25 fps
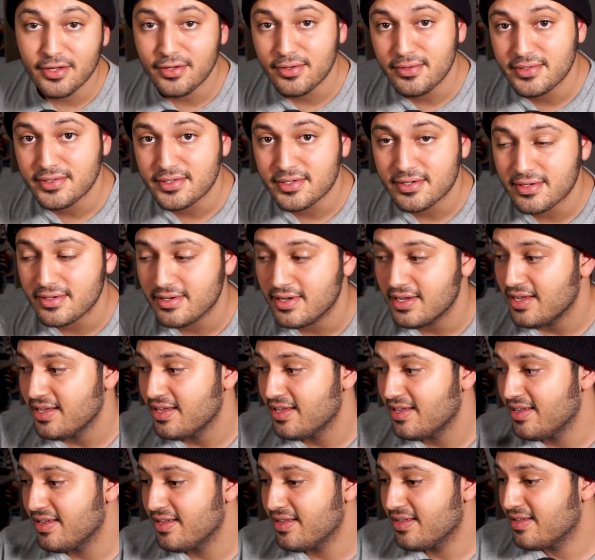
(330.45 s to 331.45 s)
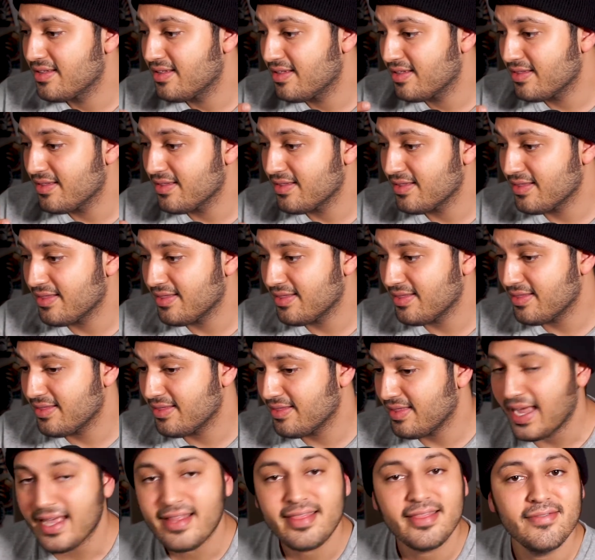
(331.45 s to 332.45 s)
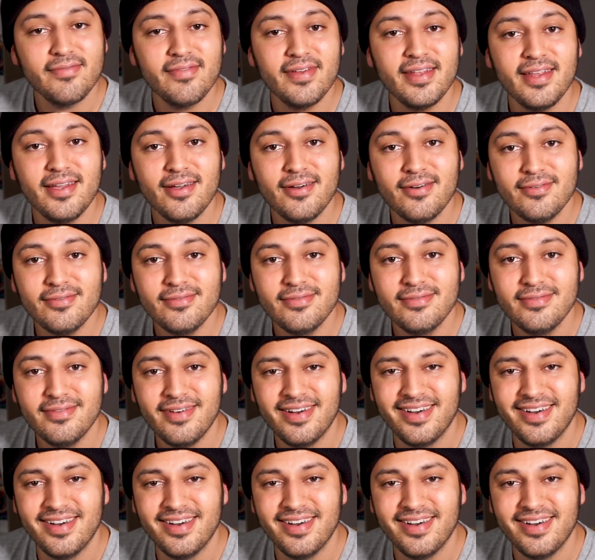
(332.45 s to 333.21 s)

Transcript: user, like the video.